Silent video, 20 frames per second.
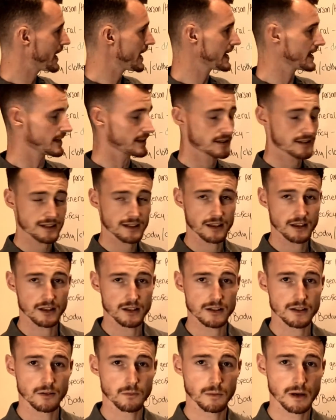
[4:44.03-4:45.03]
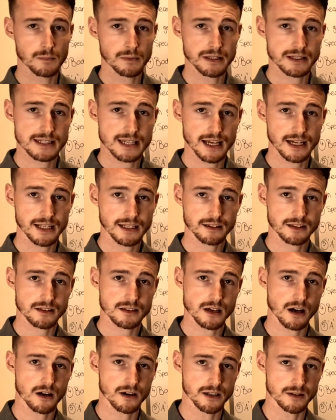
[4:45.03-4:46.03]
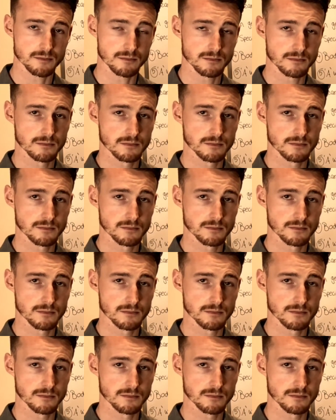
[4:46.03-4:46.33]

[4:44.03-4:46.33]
8, when we're telling the time.